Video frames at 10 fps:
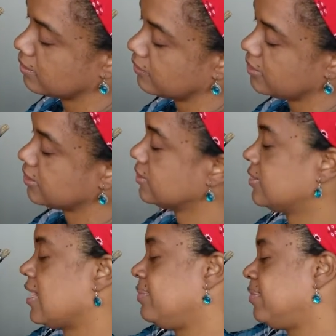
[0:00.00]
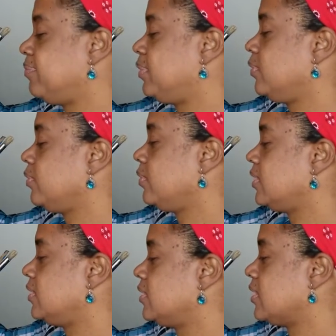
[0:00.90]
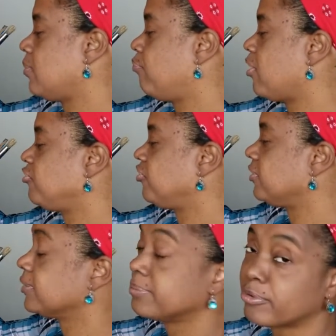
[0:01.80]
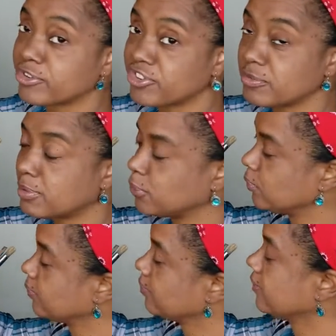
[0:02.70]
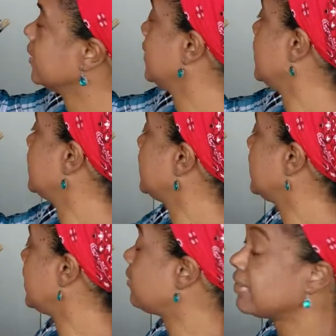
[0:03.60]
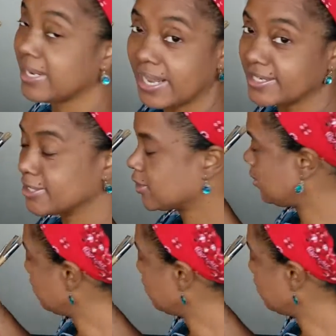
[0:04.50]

this type of blue is Prussian blue. I really like this color.